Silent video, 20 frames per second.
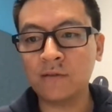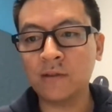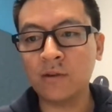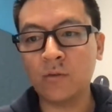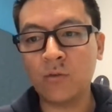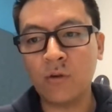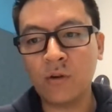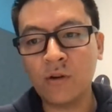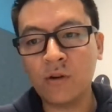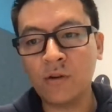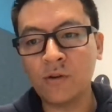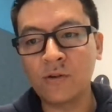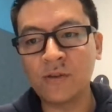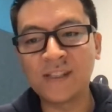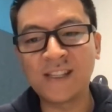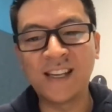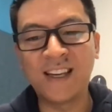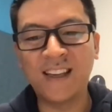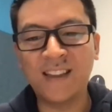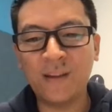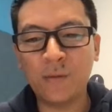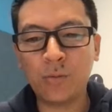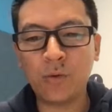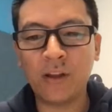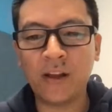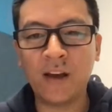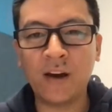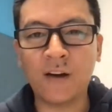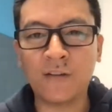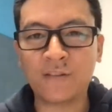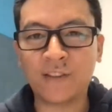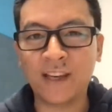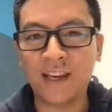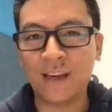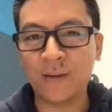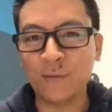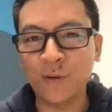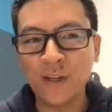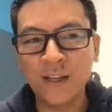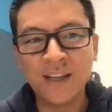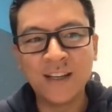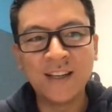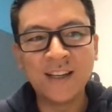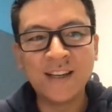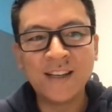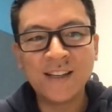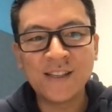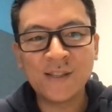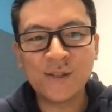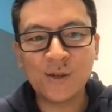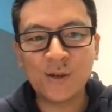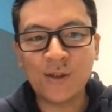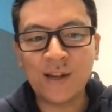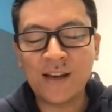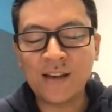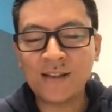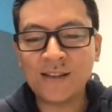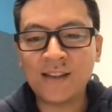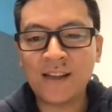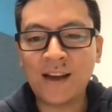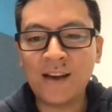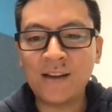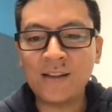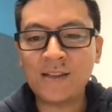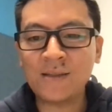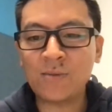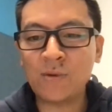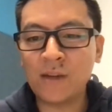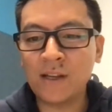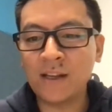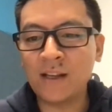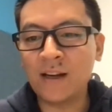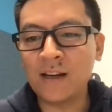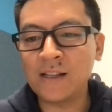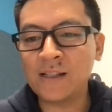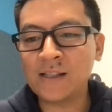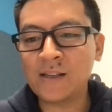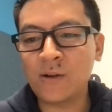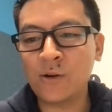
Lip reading: the Warriors in the playoff game. So that's pretty nuts.